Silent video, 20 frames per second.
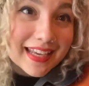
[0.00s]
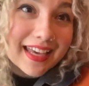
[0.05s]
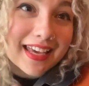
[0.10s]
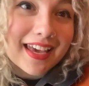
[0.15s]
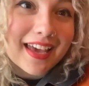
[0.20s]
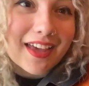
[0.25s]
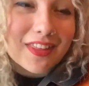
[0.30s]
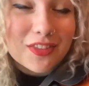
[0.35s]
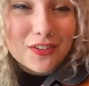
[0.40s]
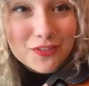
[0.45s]
And
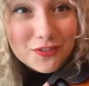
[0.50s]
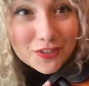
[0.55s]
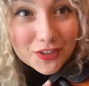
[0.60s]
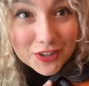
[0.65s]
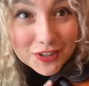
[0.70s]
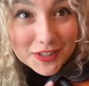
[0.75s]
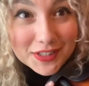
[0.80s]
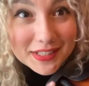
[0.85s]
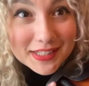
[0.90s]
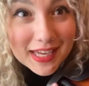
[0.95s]
the
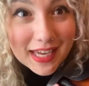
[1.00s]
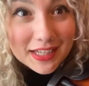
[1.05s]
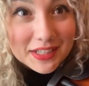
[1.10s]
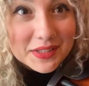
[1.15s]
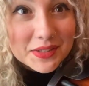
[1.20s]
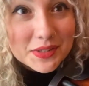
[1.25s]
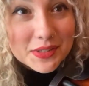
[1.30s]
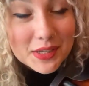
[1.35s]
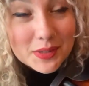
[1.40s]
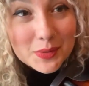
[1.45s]
first
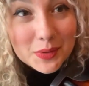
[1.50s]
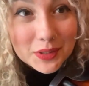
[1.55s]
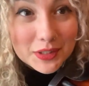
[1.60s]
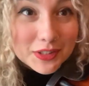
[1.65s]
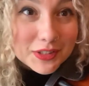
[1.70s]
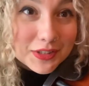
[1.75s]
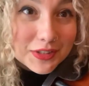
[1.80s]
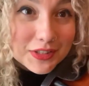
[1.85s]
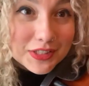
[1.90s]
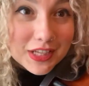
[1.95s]
exercise we're going to do
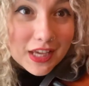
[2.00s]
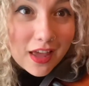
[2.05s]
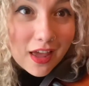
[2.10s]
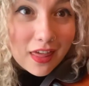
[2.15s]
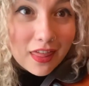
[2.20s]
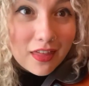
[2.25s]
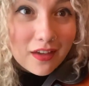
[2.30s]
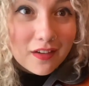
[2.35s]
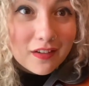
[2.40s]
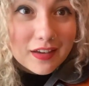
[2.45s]

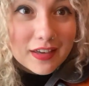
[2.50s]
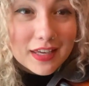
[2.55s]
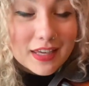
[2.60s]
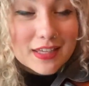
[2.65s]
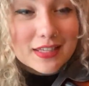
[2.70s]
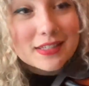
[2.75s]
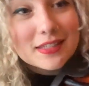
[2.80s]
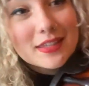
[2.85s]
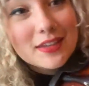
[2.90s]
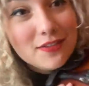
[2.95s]
together is
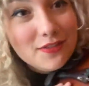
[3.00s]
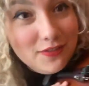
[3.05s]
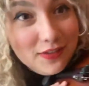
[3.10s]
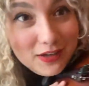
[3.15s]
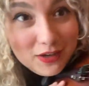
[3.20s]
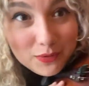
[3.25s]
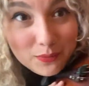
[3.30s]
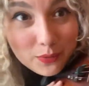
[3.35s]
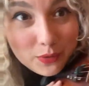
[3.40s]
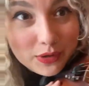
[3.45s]
the
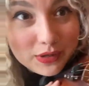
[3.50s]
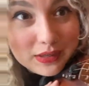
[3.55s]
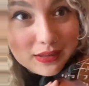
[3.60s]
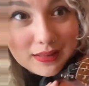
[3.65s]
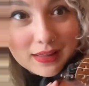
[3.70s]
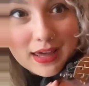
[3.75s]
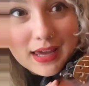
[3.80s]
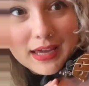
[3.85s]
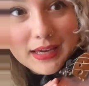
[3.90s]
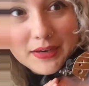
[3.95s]
fingerboard
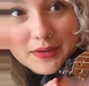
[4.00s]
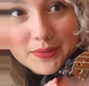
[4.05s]
glide.